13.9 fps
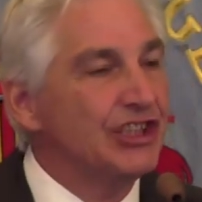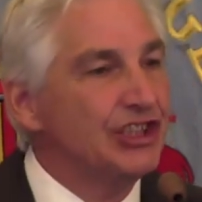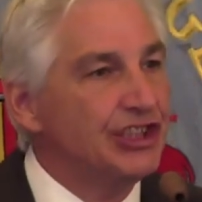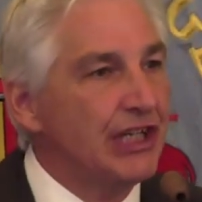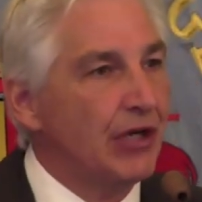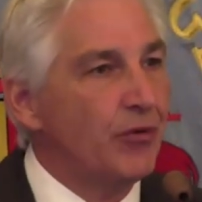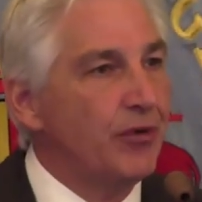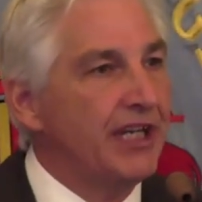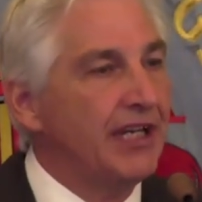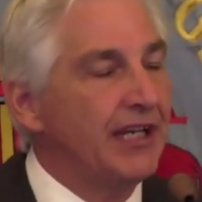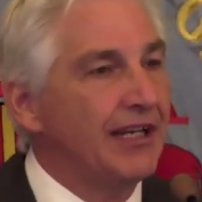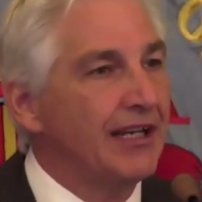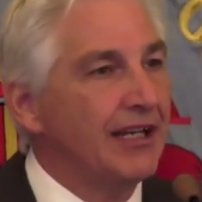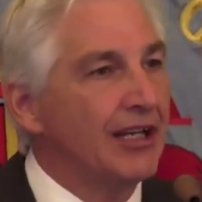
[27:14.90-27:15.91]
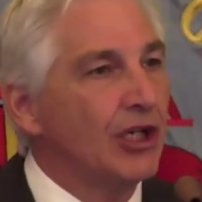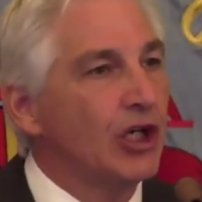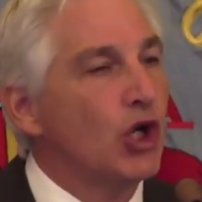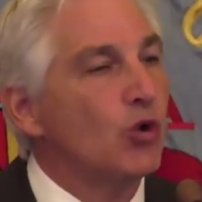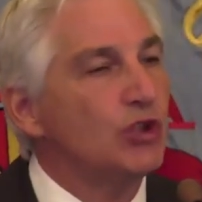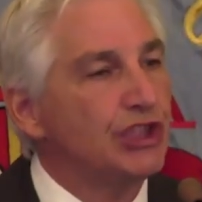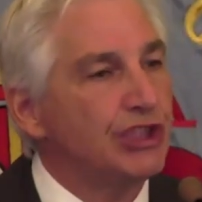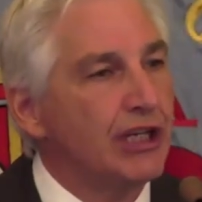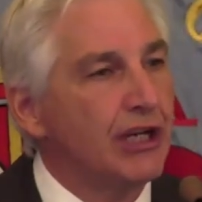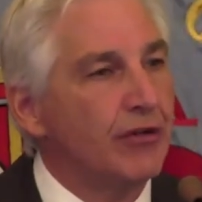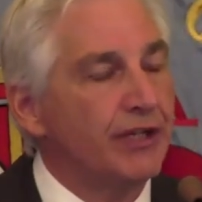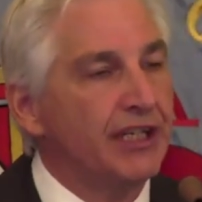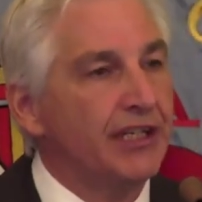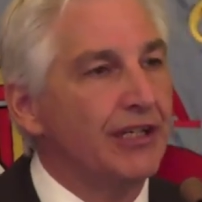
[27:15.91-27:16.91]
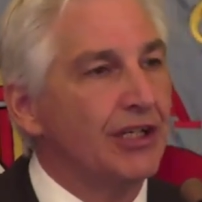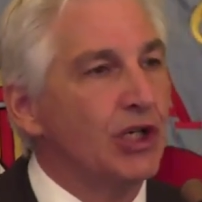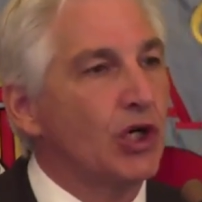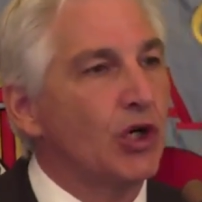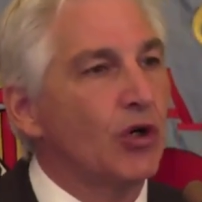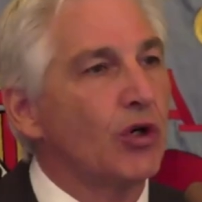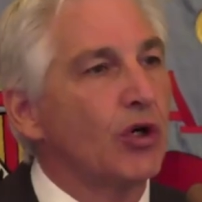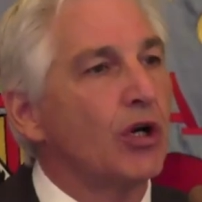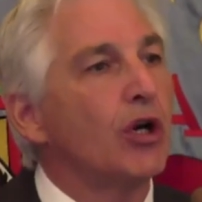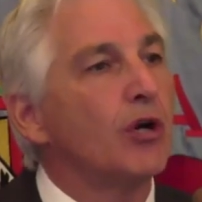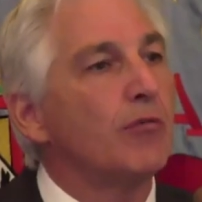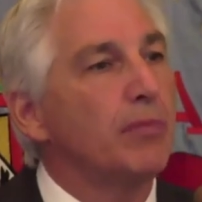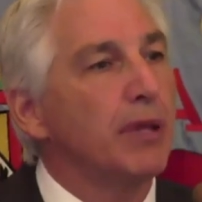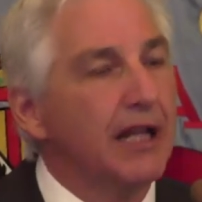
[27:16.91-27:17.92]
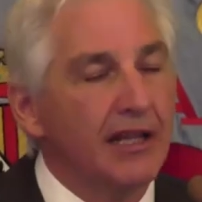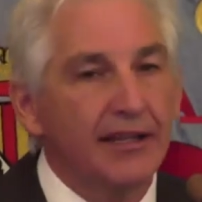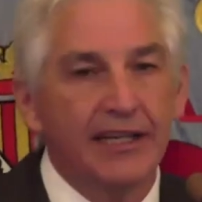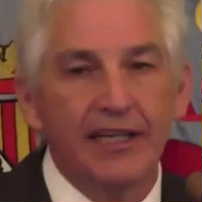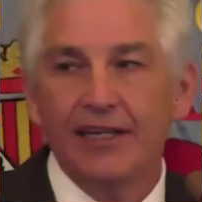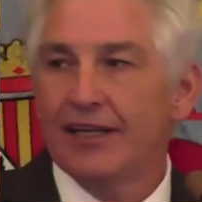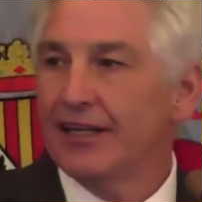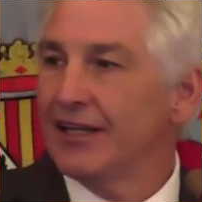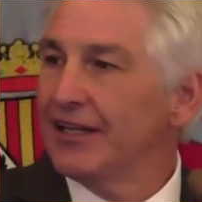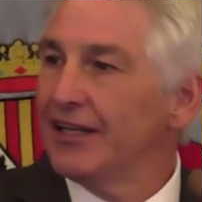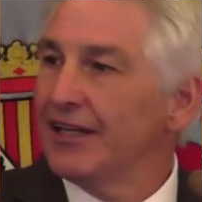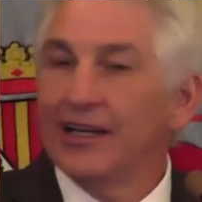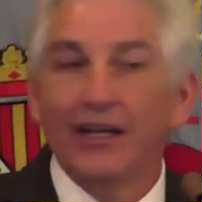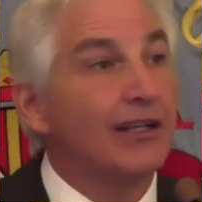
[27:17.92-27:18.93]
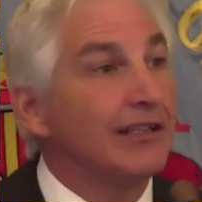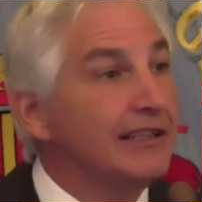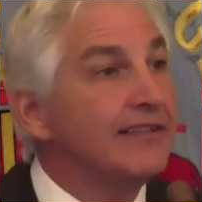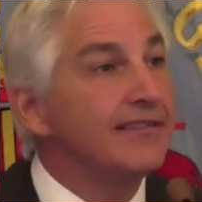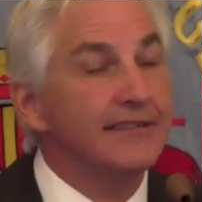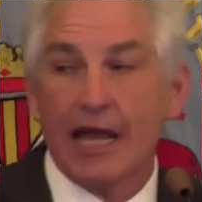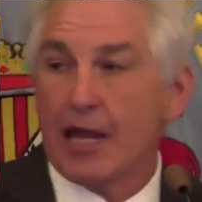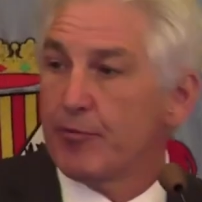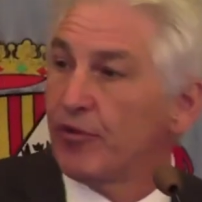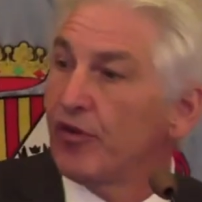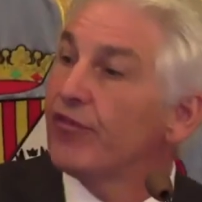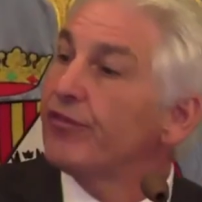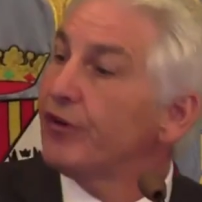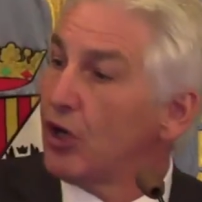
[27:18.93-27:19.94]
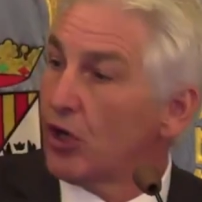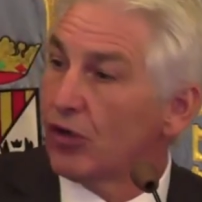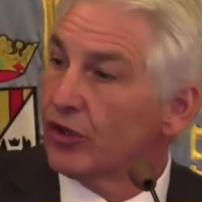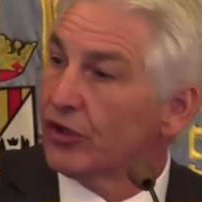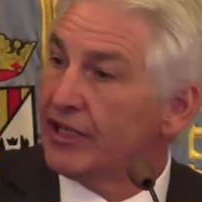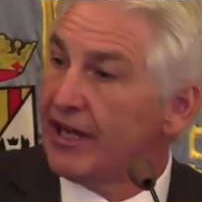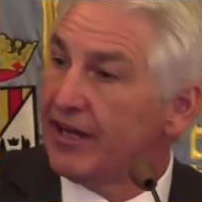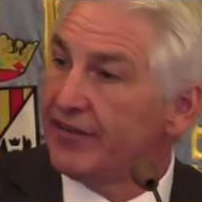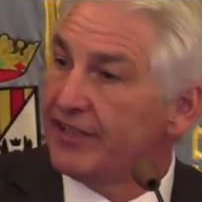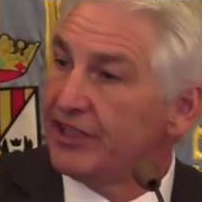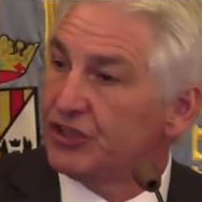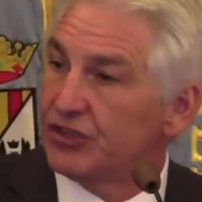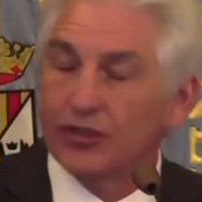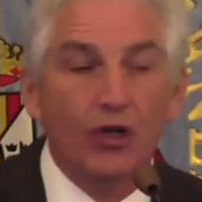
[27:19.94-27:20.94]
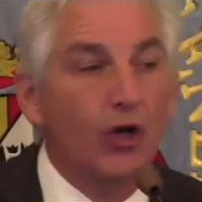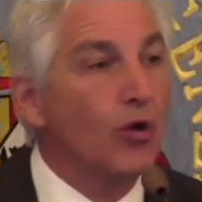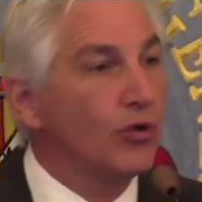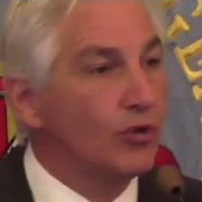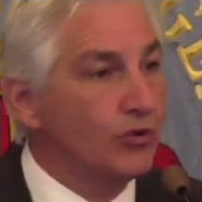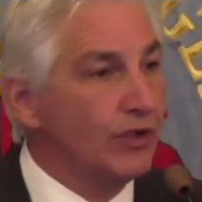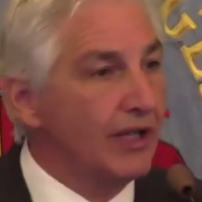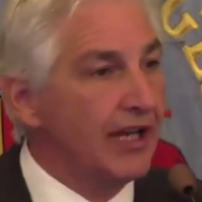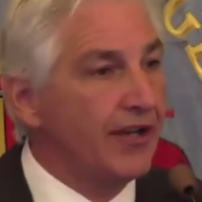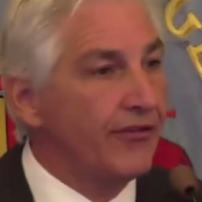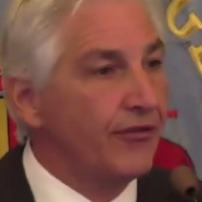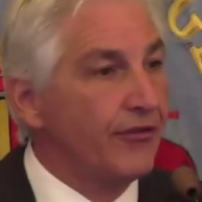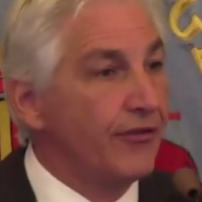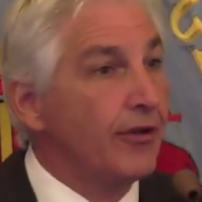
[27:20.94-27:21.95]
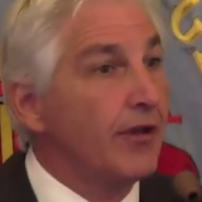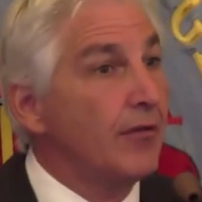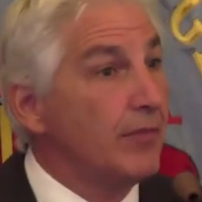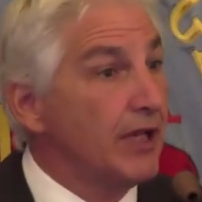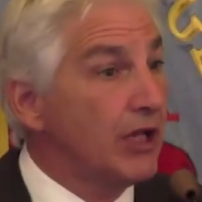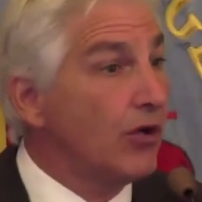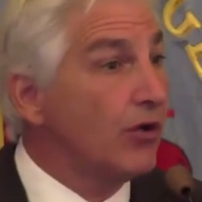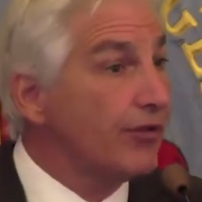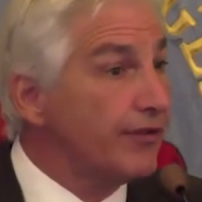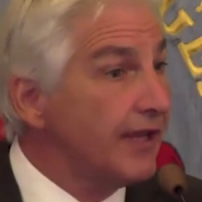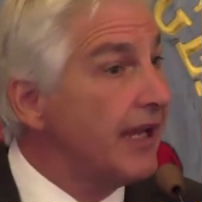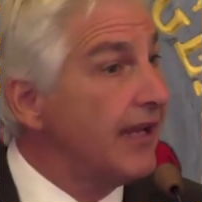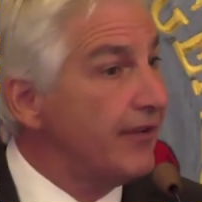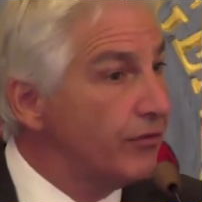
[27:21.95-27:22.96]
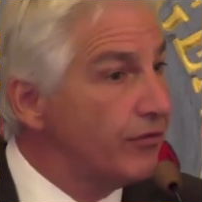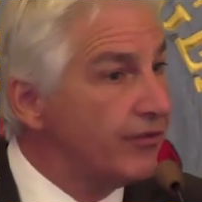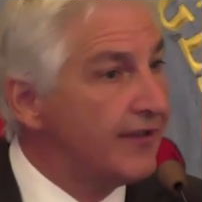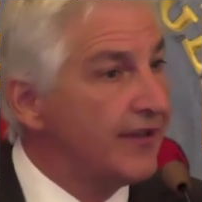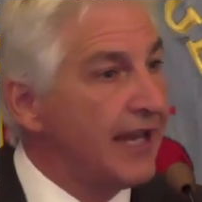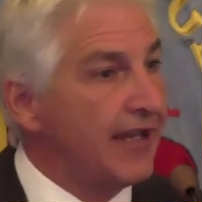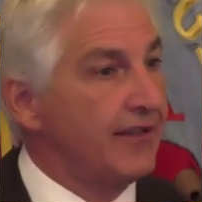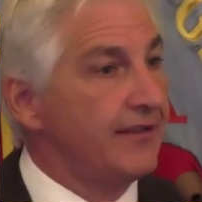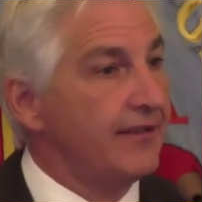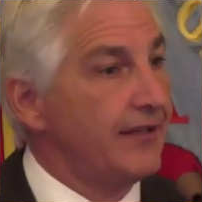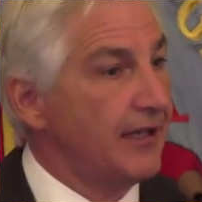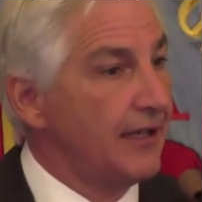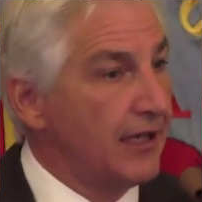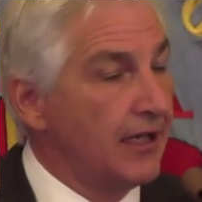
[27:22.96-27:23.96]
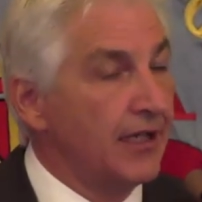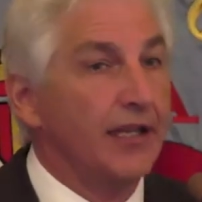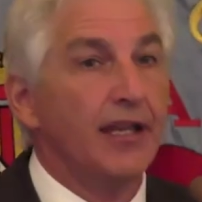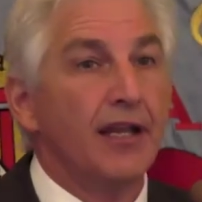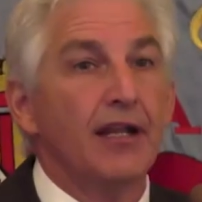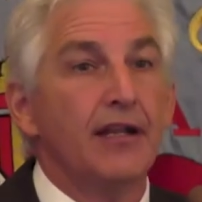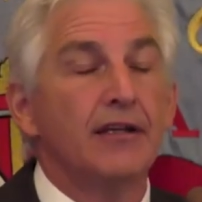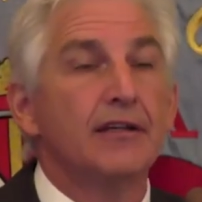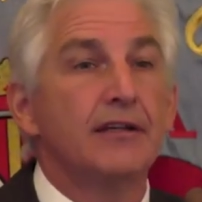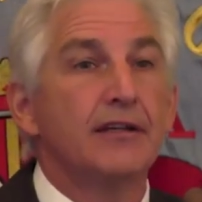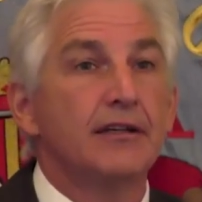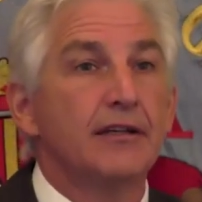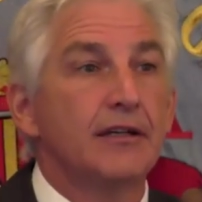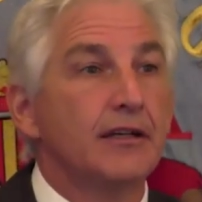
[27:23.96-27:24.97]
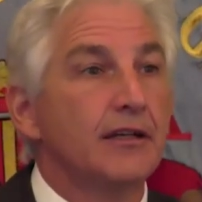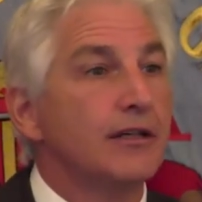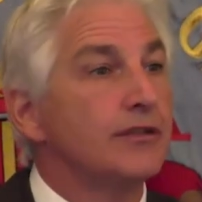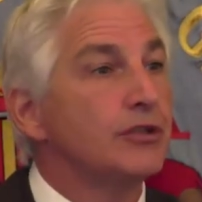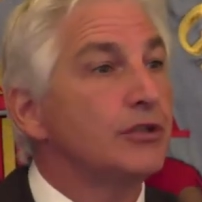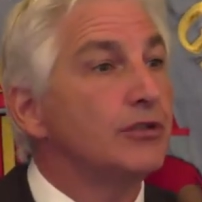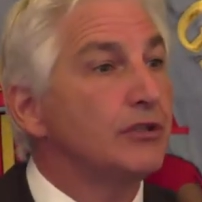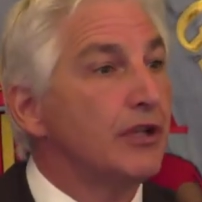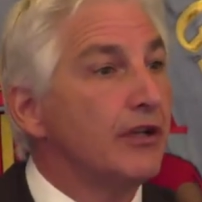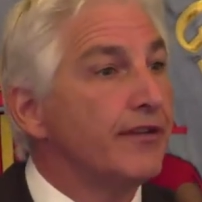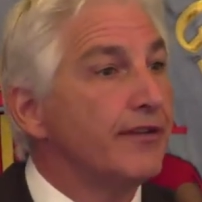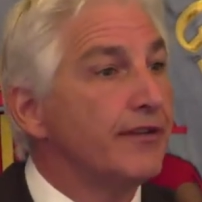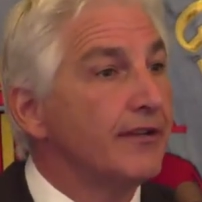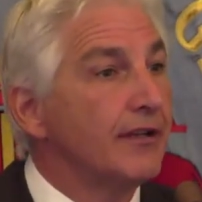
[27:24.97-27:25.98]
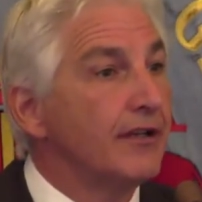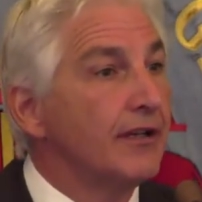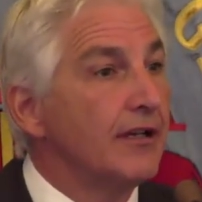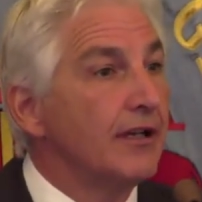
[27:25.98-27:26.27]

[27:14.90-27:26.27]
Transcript: sharing, co-sharing, co-building this type of organization all together. Because, as you said, Angel, students